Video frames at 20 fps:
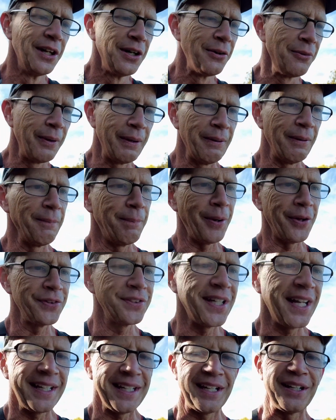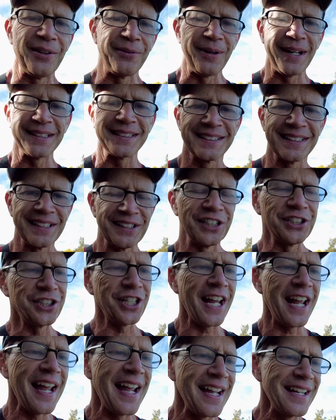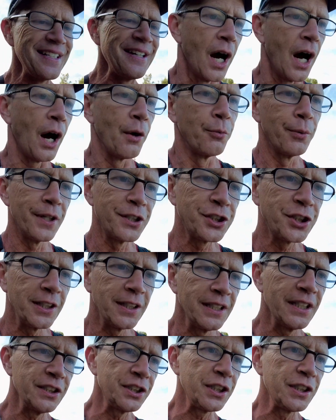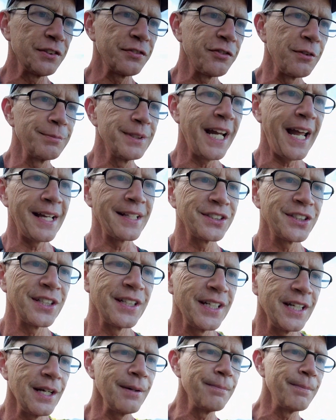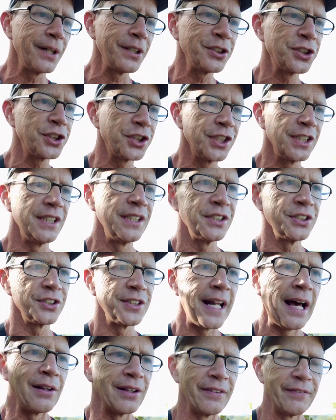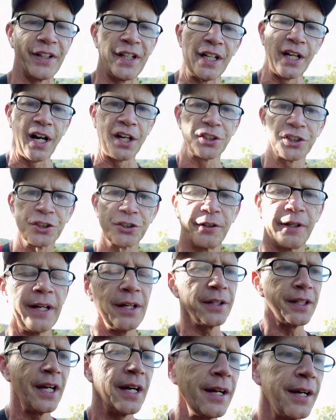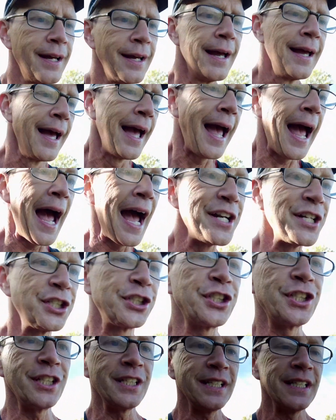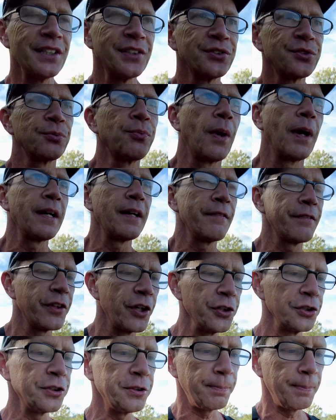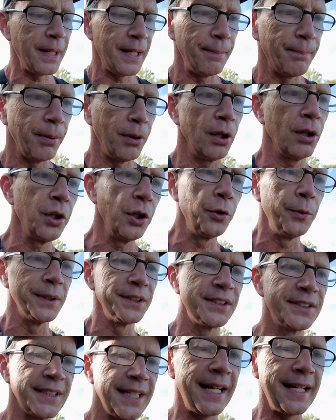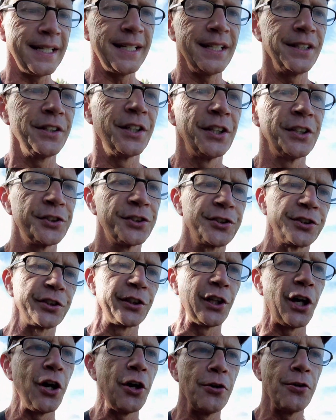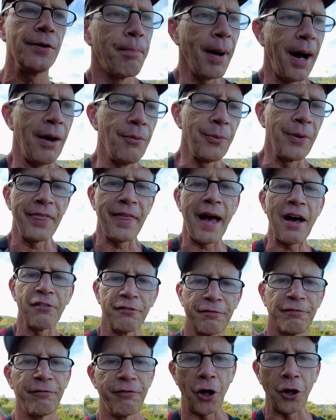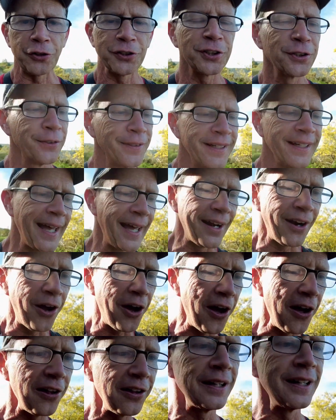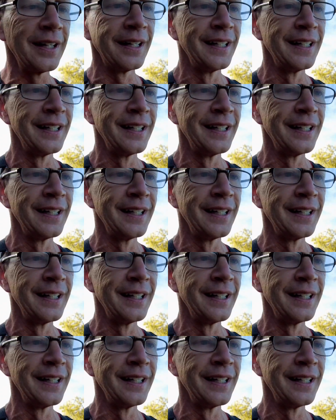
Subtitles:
We were both taking a rest in the shade. Originally, she's from Tanzania, but she is now living in Australia. And she is one of those people who is taking this slow, but without faltering at all.